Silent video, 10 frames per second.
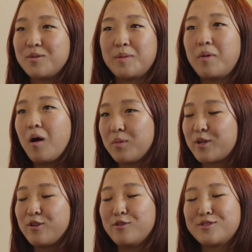to be
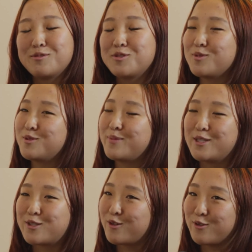public news. It was supposed to be
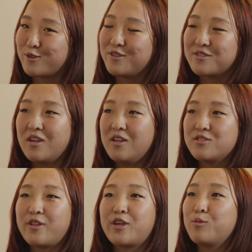internal news.
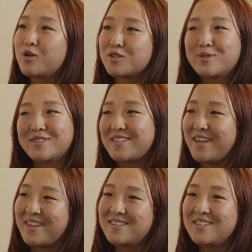So like you weren't supposed to
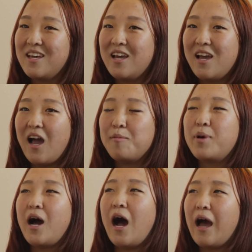say this.
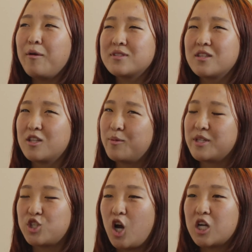But I was a little
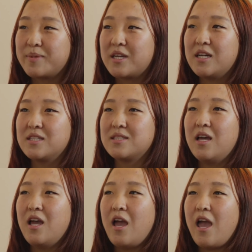bit shocked because
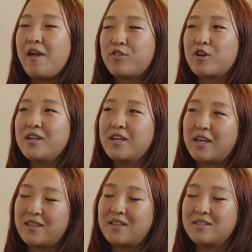if they're going to
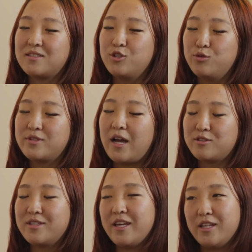get this news out
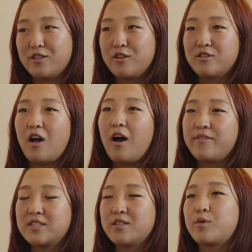to the interns,
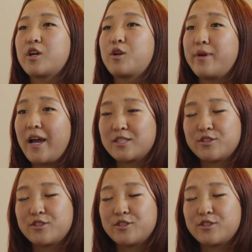obviously we're going to react